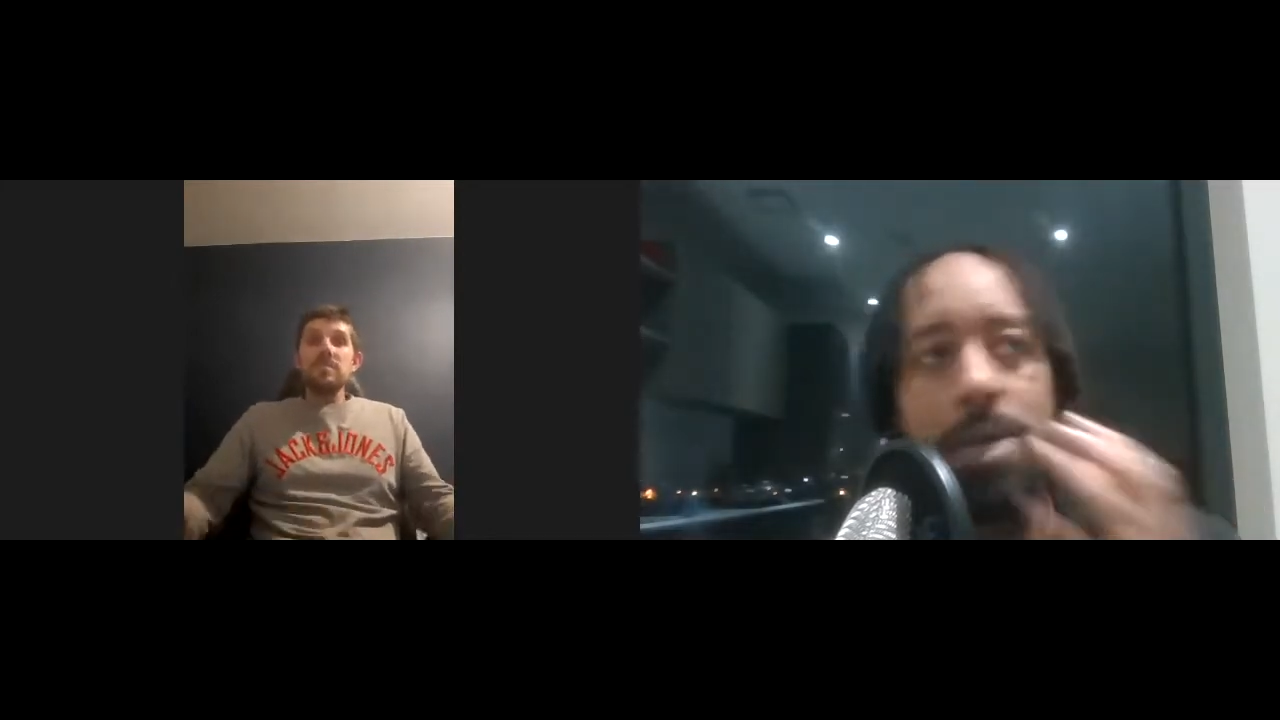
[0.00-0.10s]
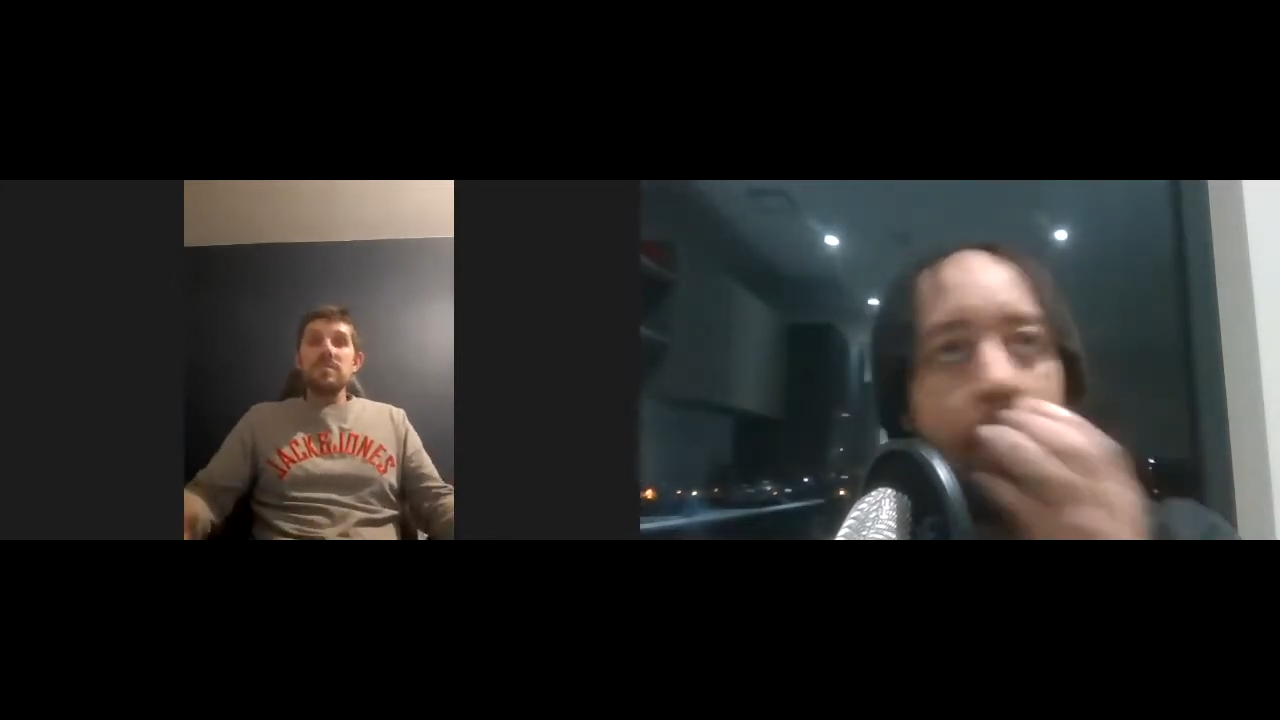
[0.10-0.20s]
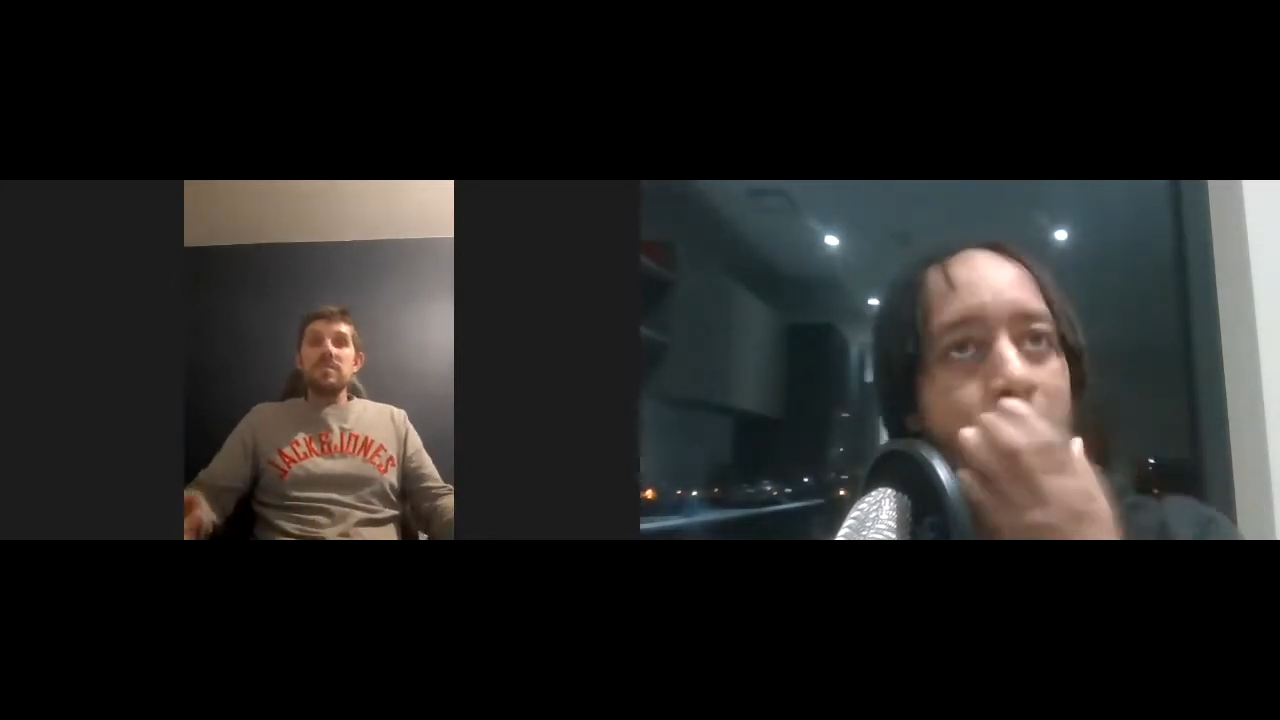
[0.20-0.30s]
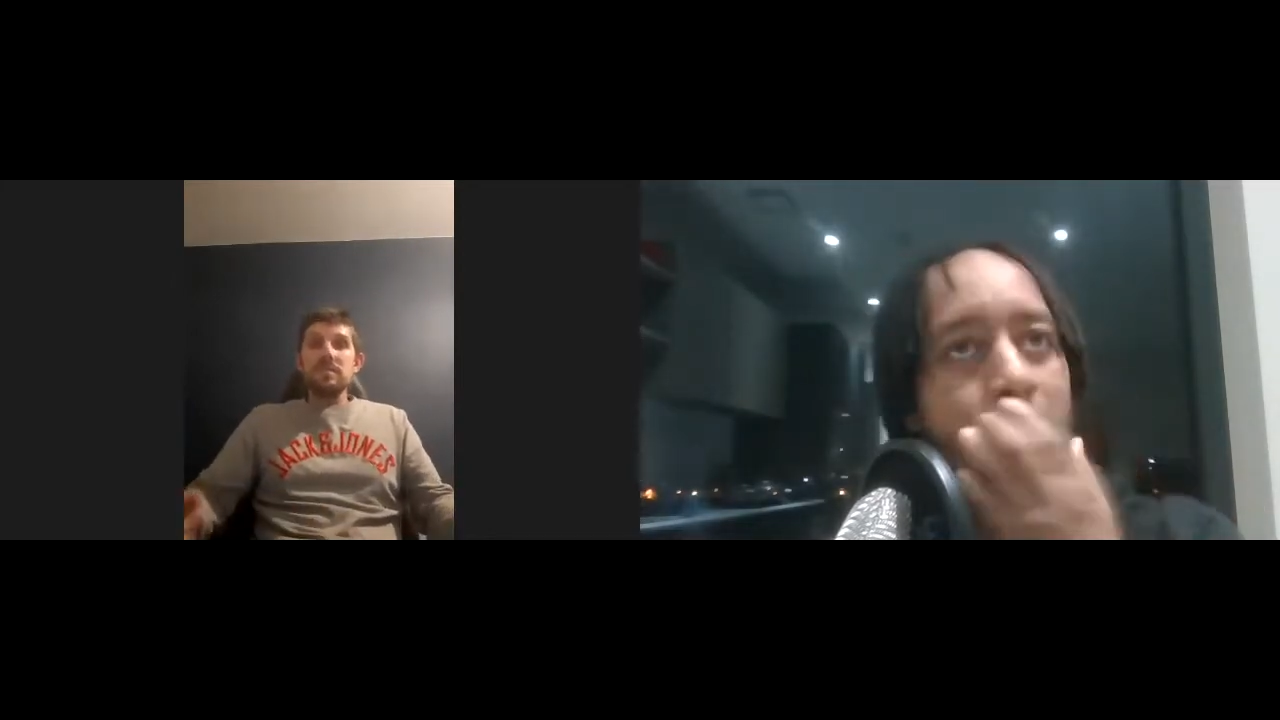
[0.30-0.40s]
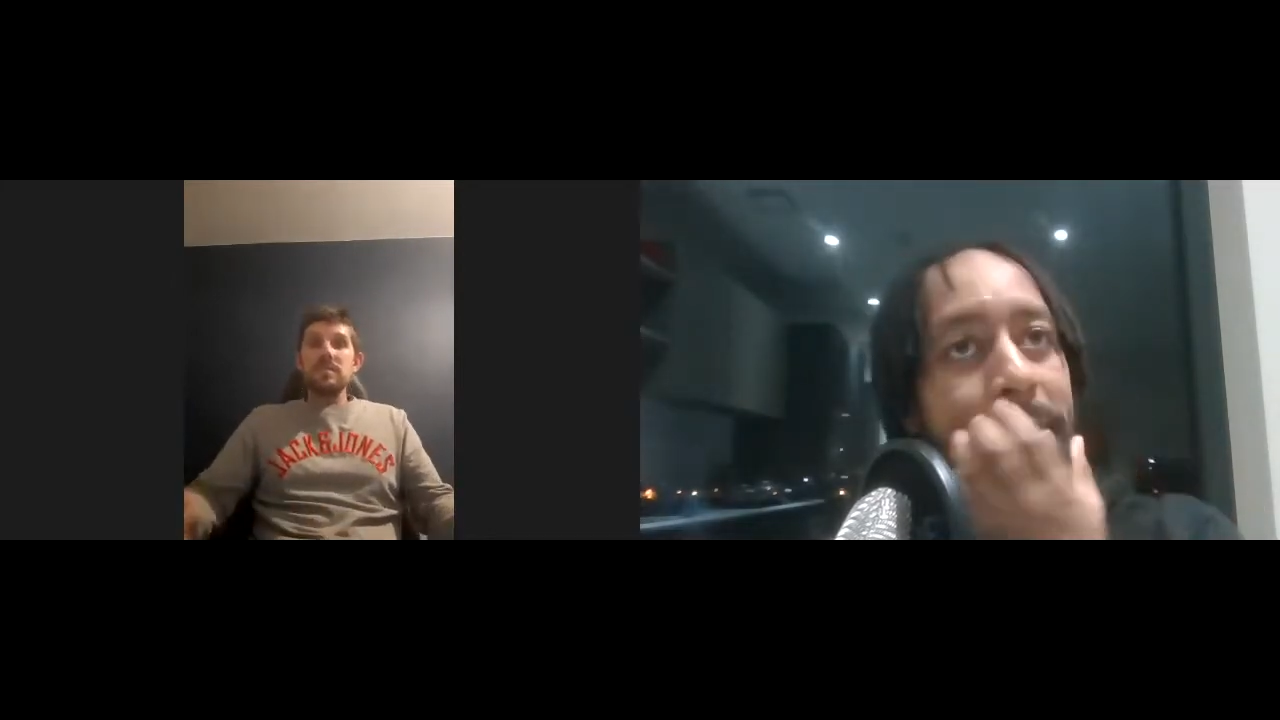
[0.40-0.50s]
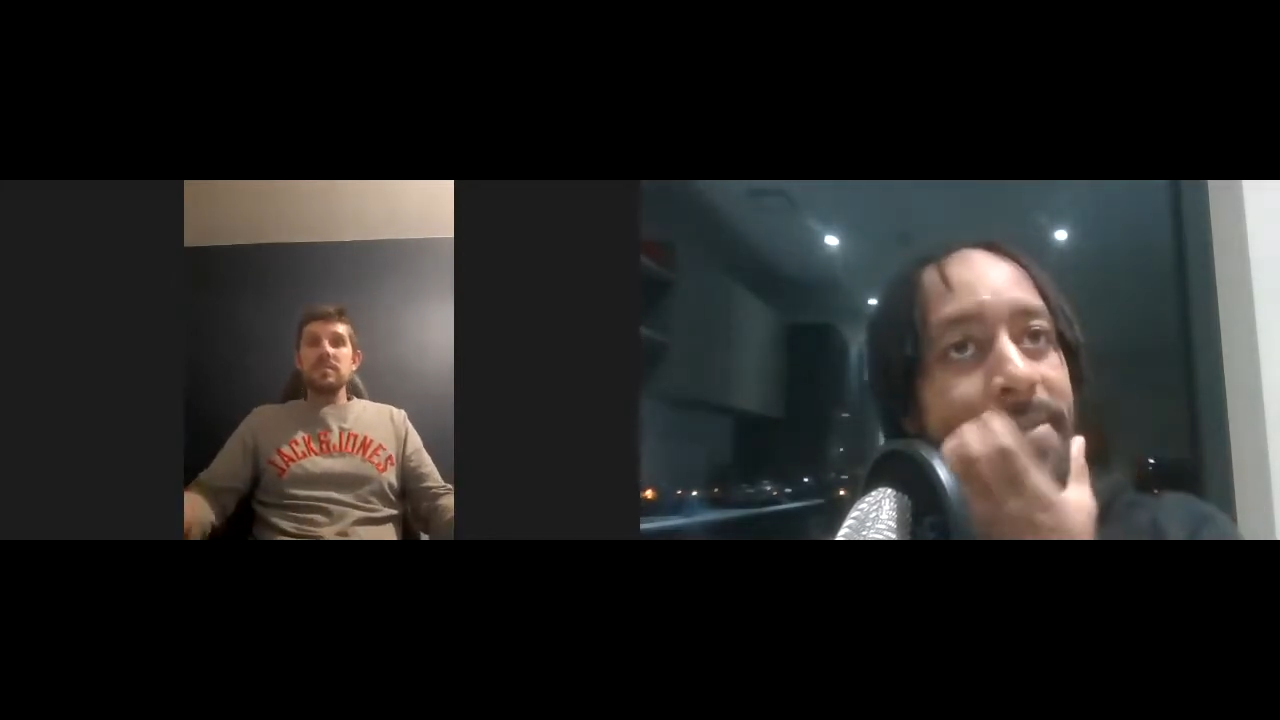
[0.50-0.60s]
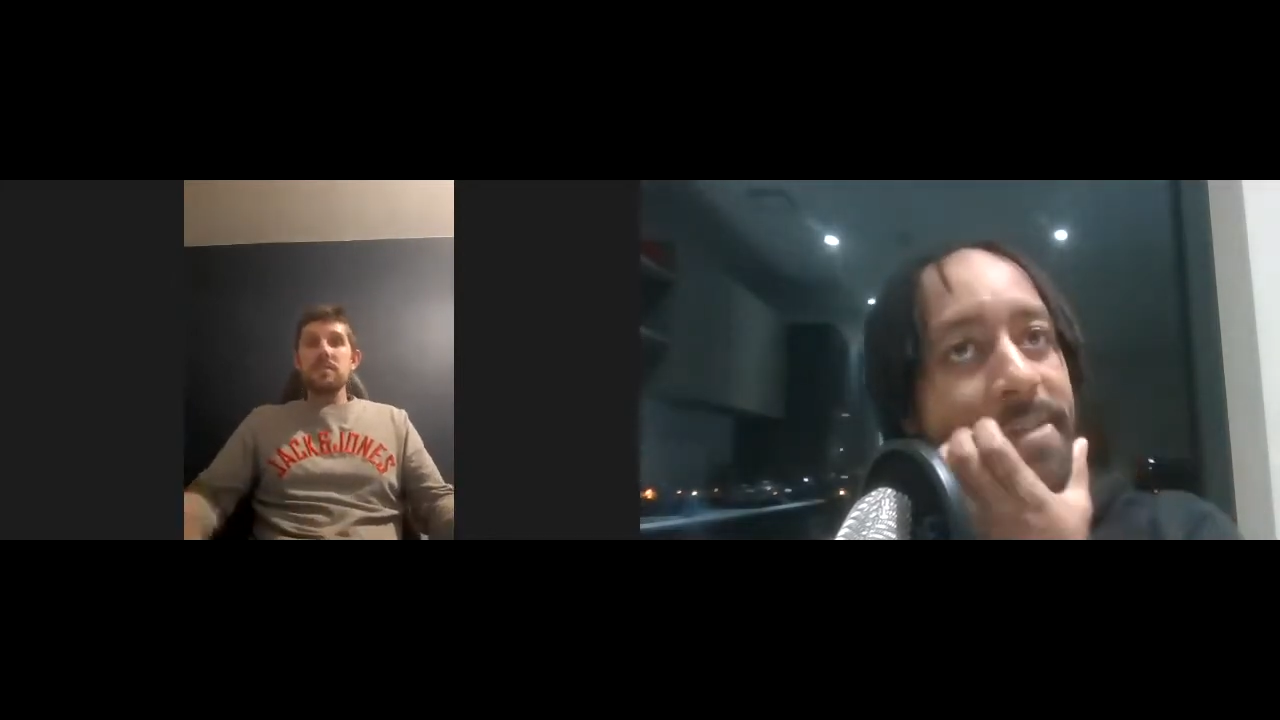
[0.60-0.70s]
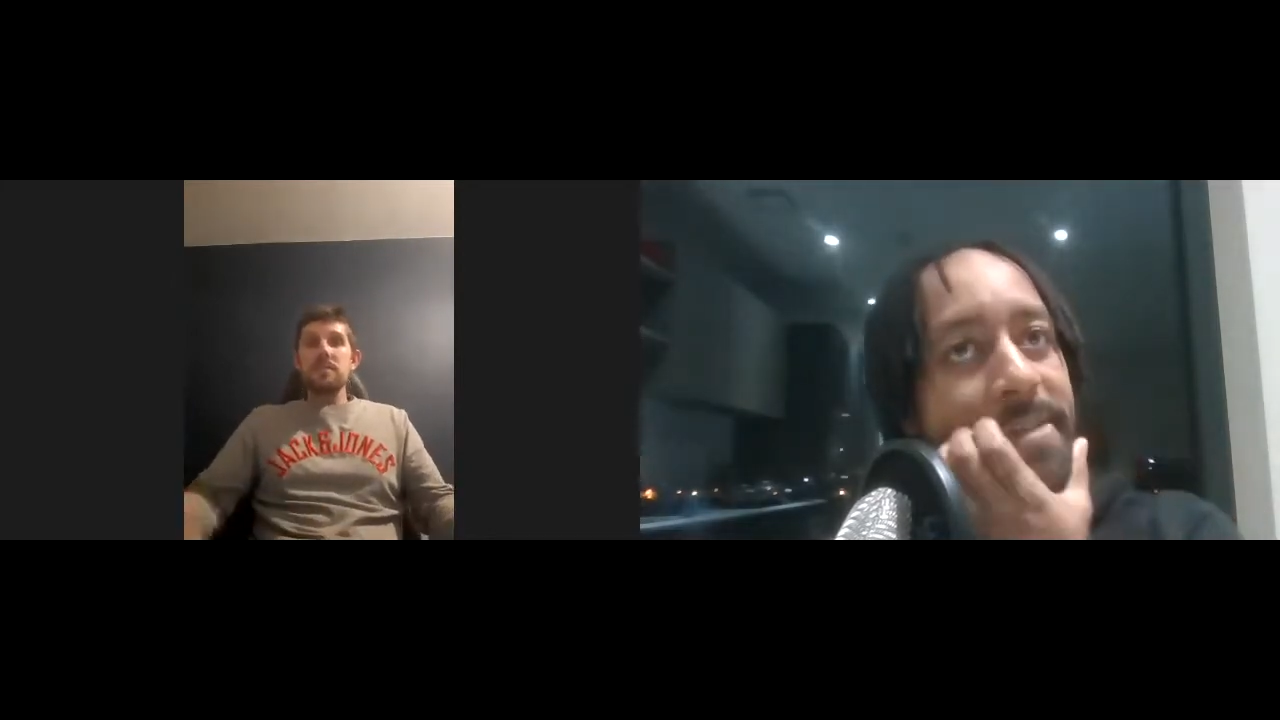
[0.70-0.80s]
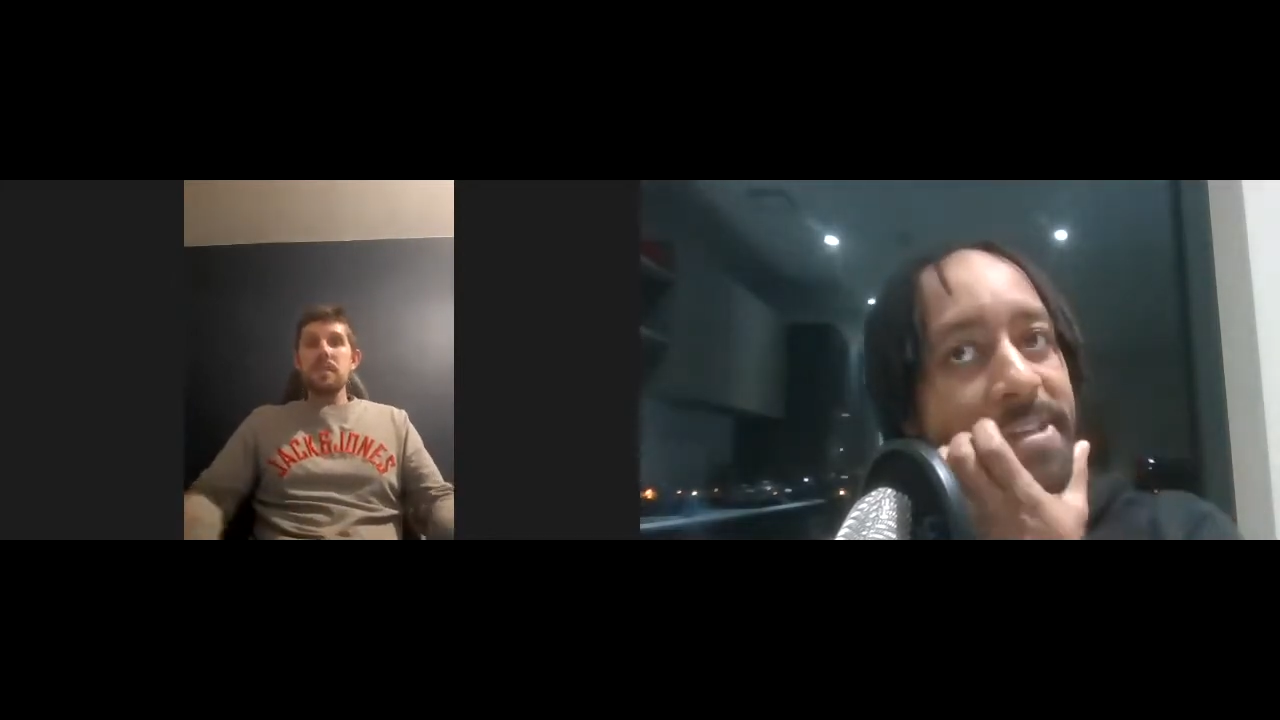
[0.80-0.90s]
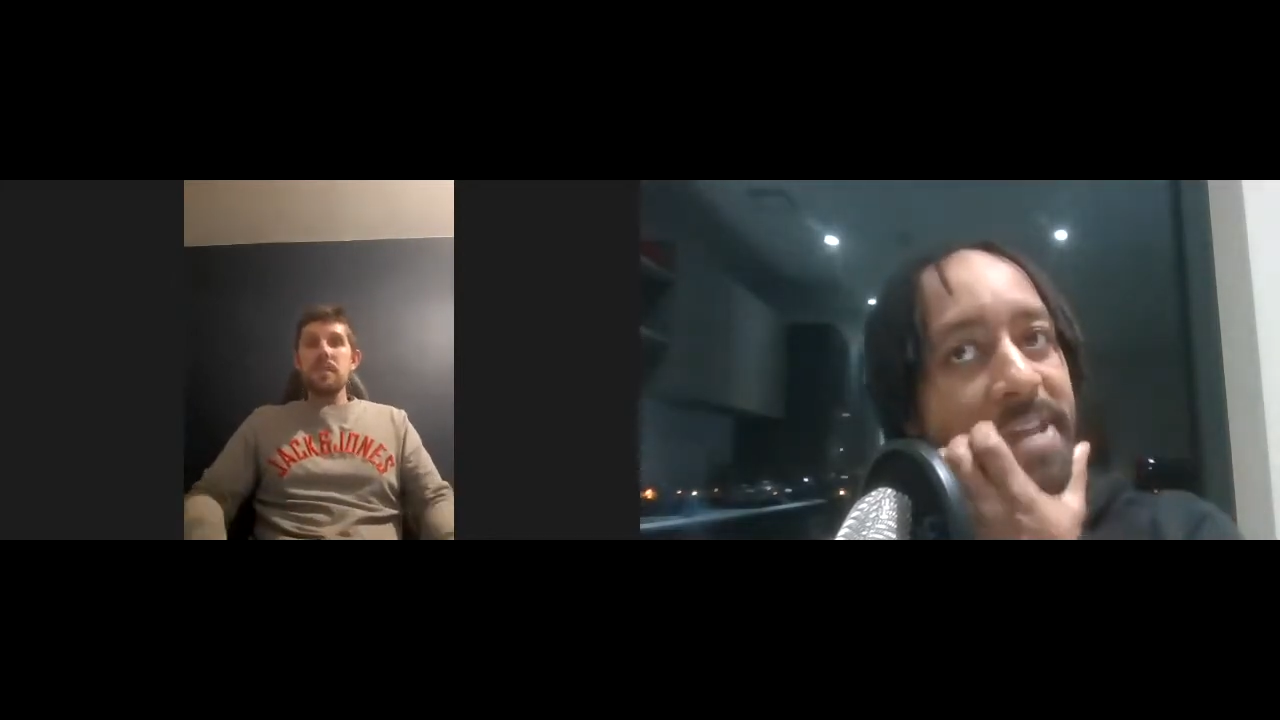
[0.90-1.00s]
moments.